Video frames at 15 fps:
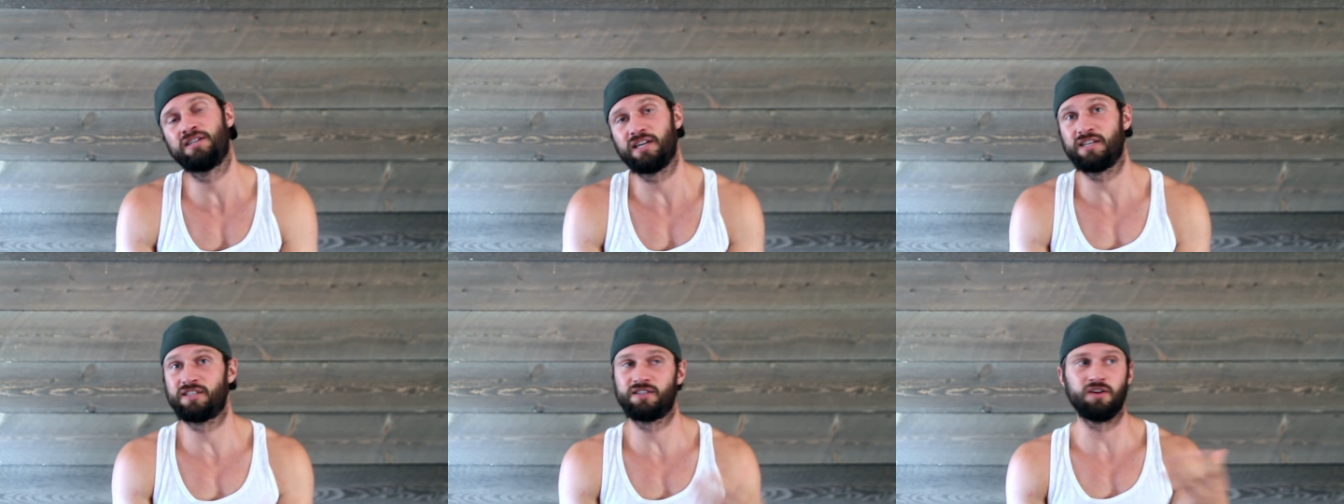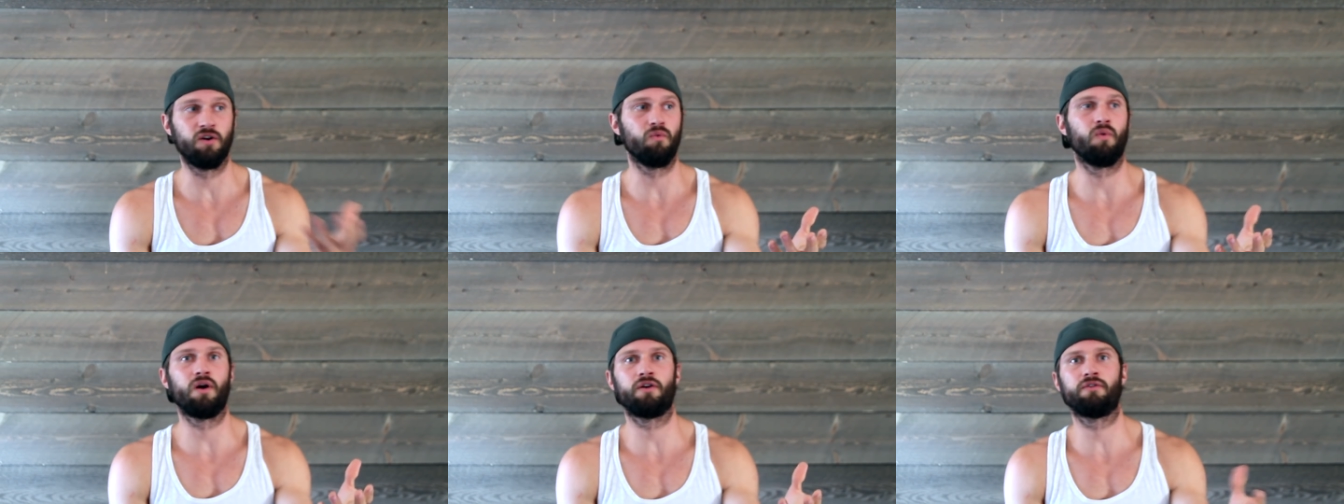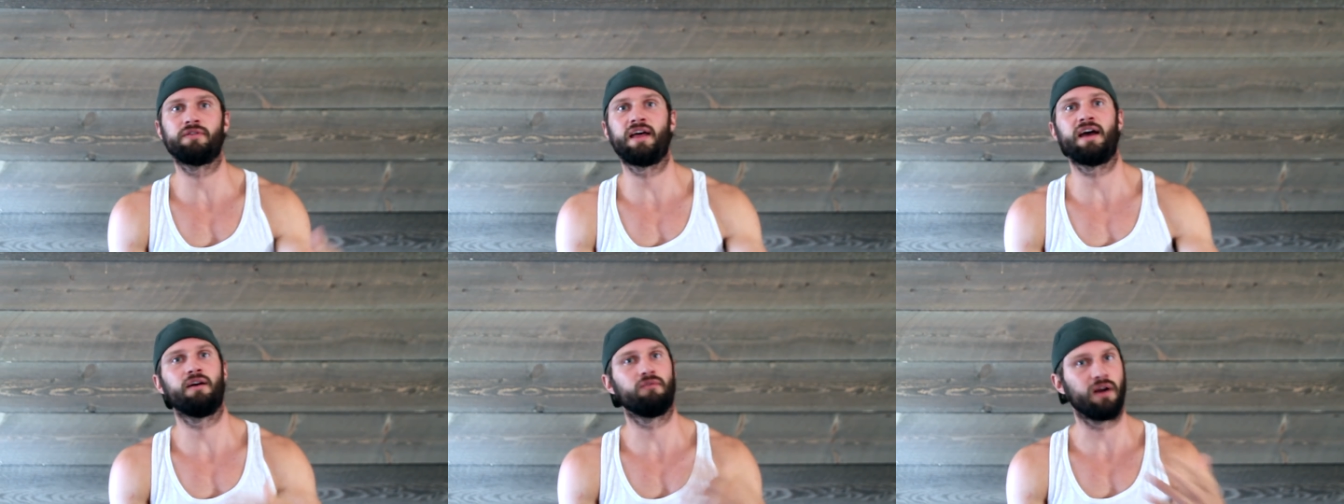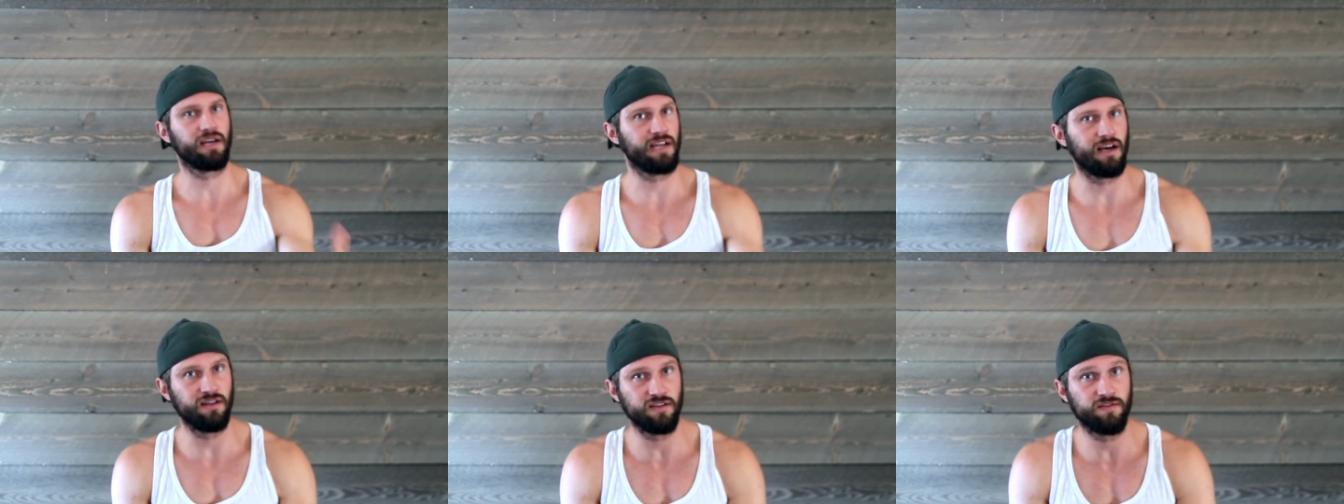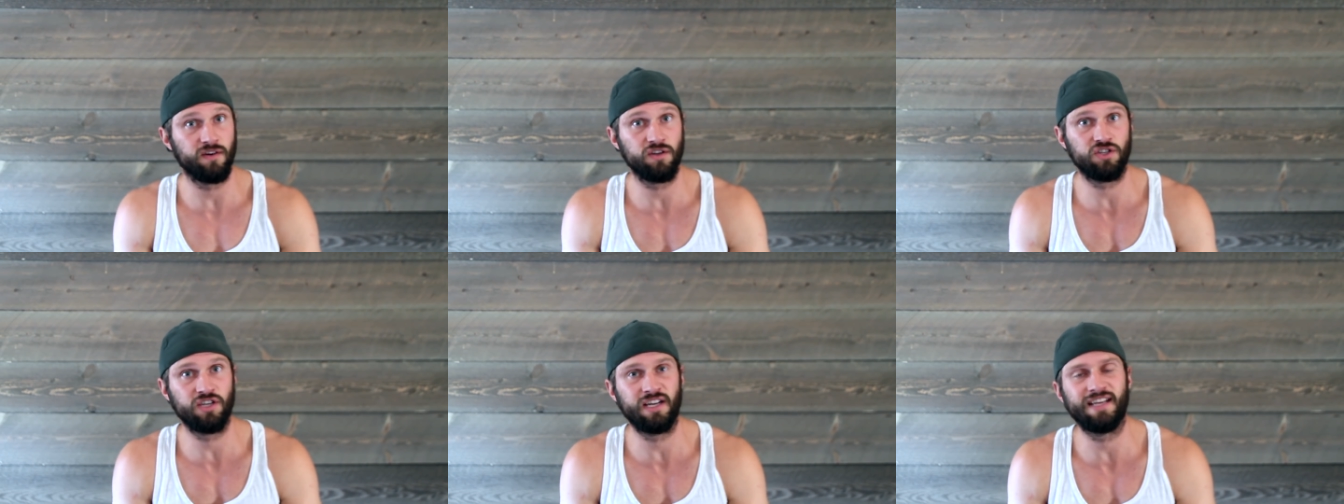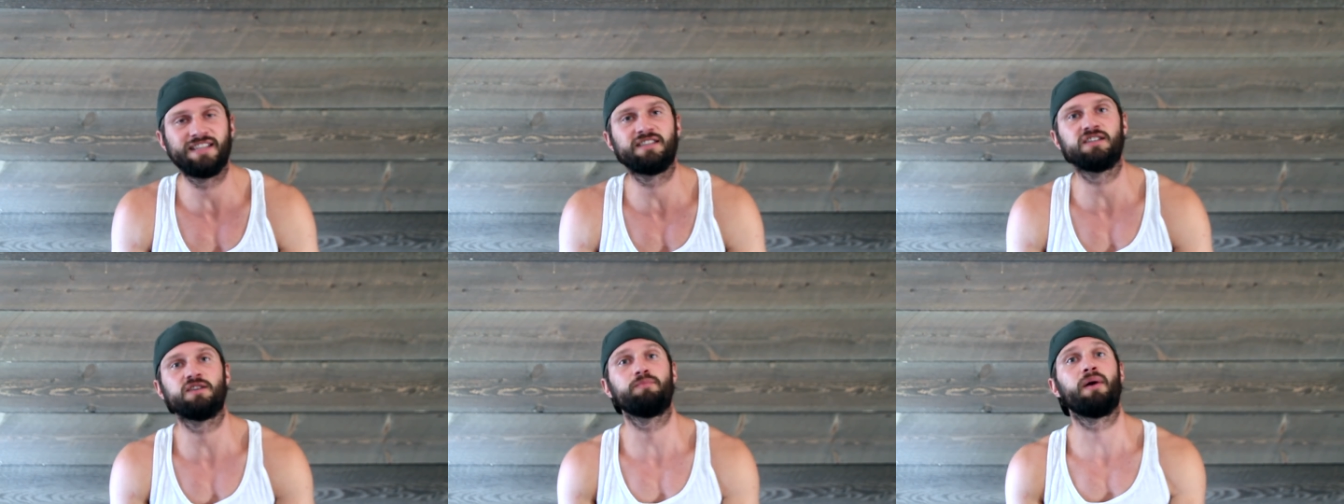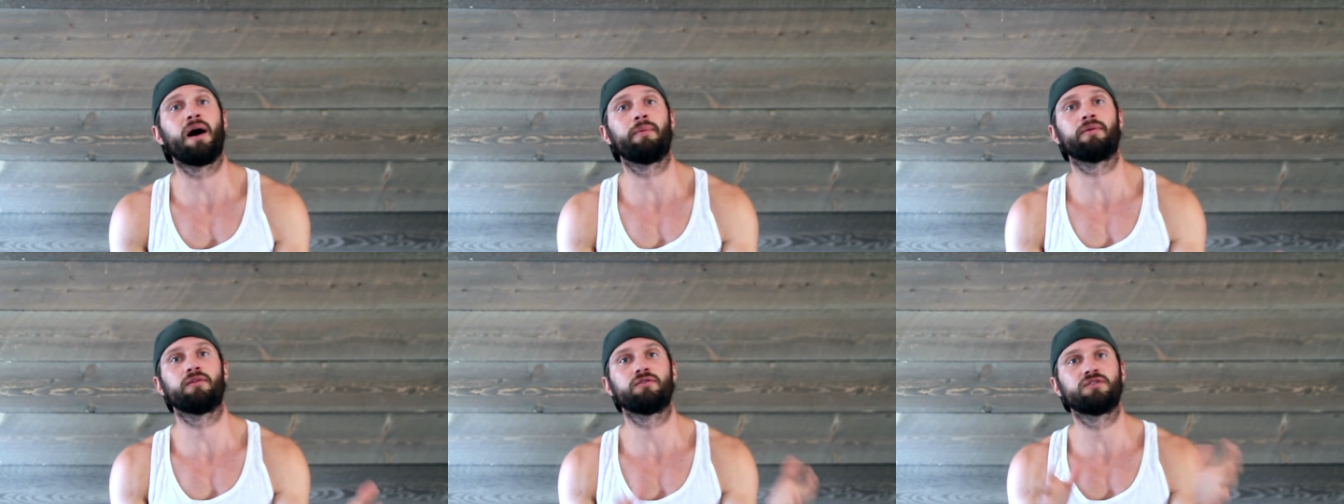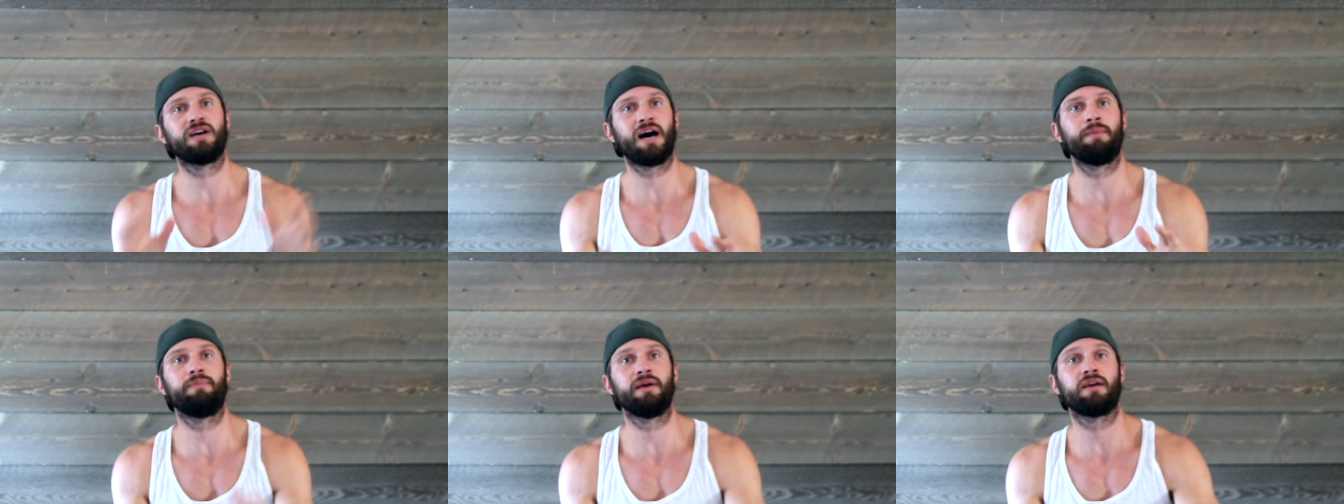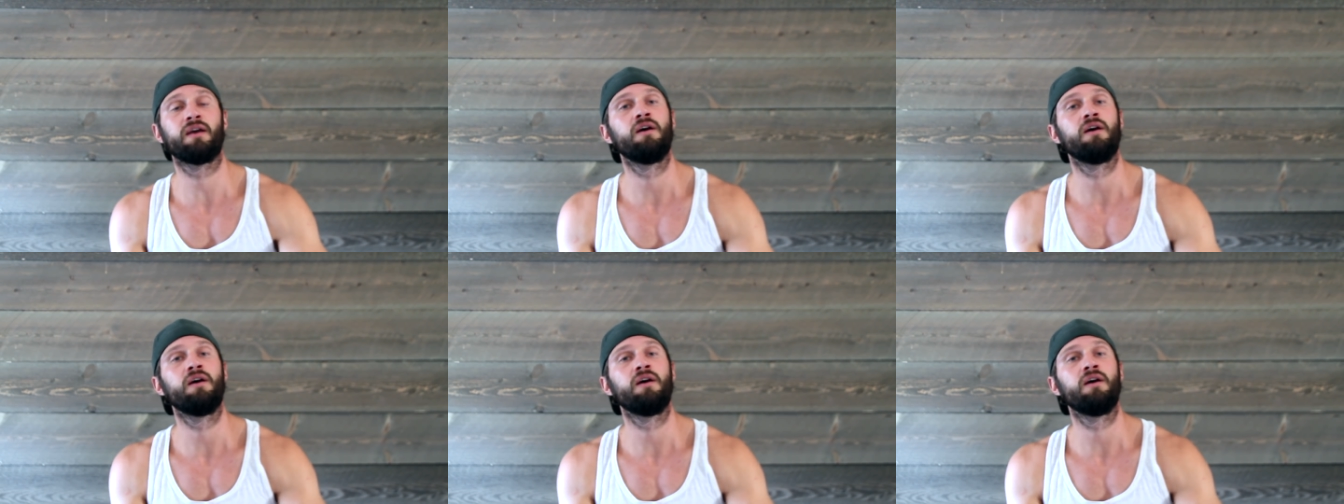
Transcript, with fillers: it's no wonder that erectile dysfunction is such a popular topic